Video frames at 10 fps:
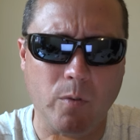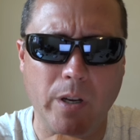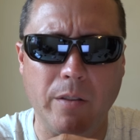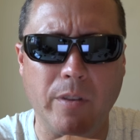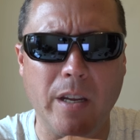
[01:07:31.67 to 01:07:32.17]

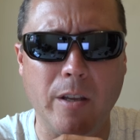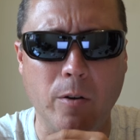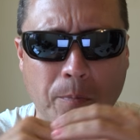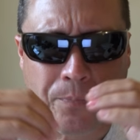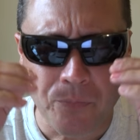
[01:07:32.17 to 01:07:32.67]
Okay, thank
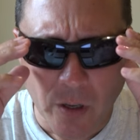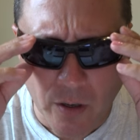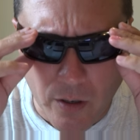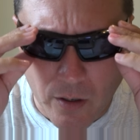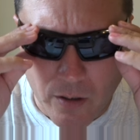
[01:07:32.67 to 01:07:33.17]
you.
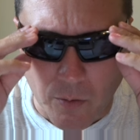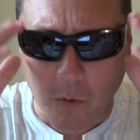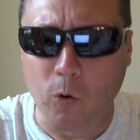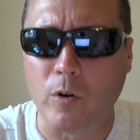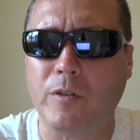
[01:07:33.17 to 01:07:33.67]
So
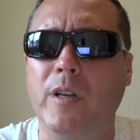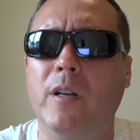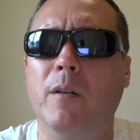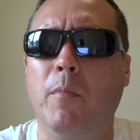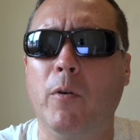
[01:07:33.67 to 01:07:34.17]
I'm
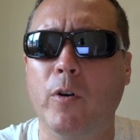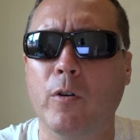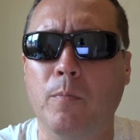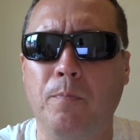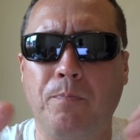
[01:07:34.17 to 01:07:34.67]
quarantining in my
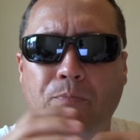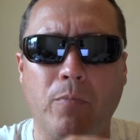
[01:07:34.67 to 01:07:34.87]
room.